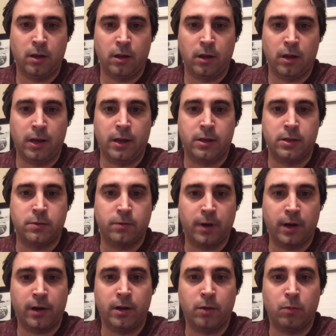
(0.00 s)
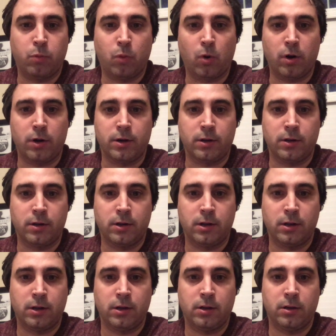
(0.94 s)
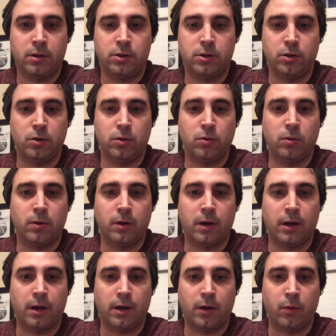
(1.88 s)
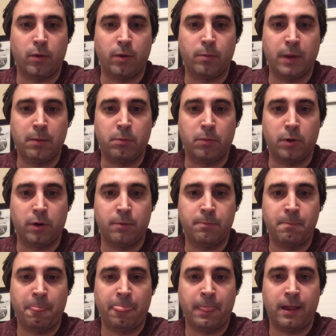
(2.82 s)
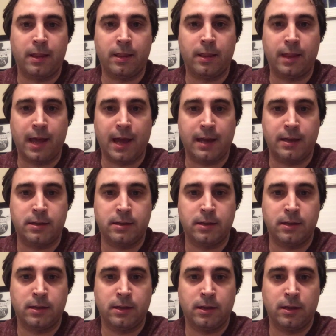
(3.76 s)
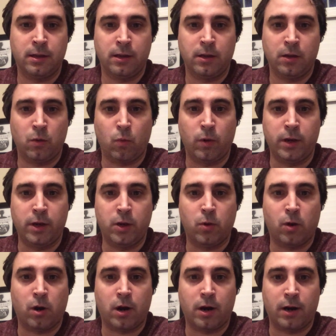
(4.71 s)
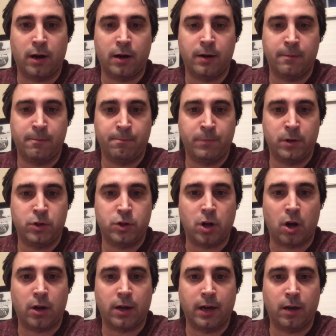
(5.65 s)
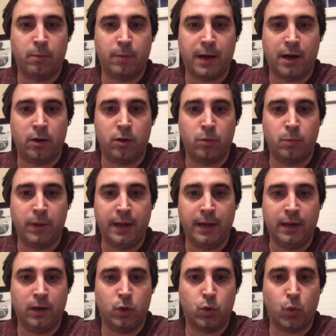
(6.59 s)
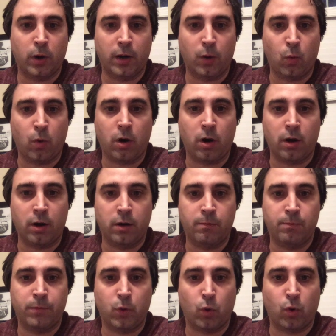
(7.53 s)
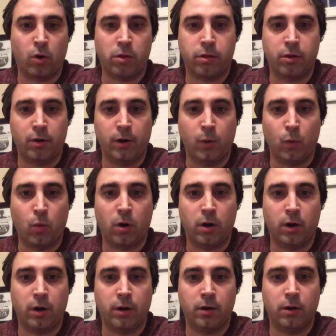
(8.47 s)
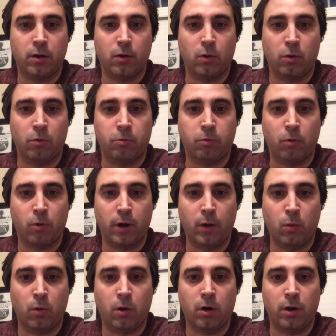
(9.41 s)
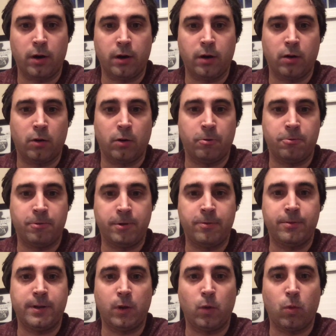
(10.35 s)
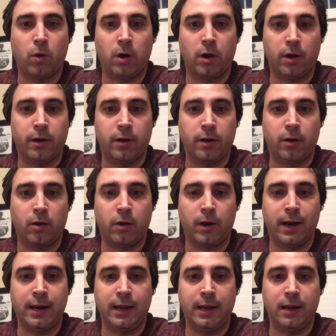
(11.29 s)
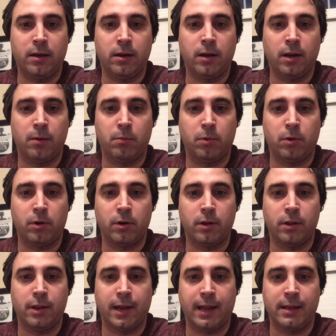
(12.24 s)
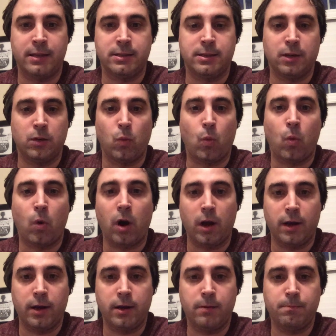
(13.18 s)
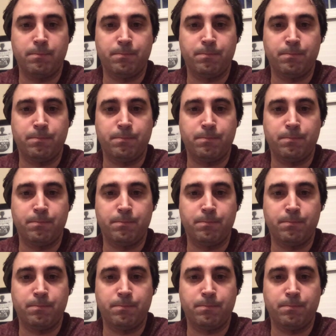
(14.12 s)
It is very important to remember that when you are talking about being 21 or 31 or 41 or 51 or any number that ends in 1,